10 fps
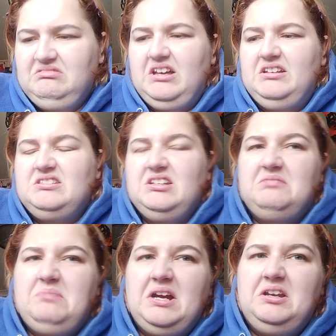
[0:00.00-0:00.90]
and it's
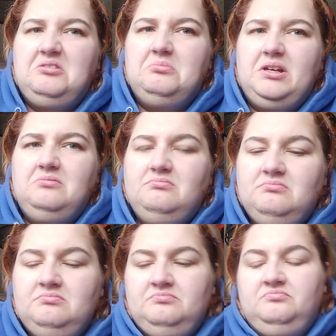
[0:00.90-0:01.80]
like barely coming out.
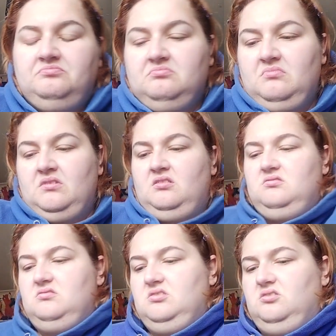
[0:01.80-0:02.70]

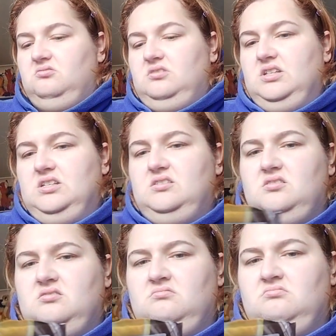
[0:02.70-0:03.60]
So
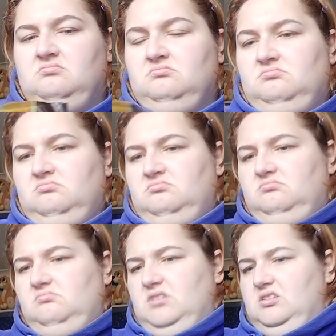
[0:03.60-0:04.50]
this
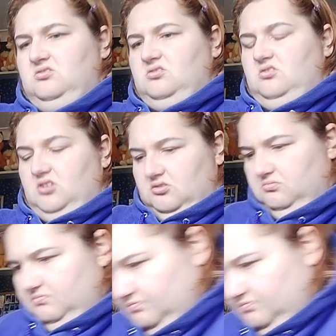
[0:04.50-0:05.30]
is just gonna go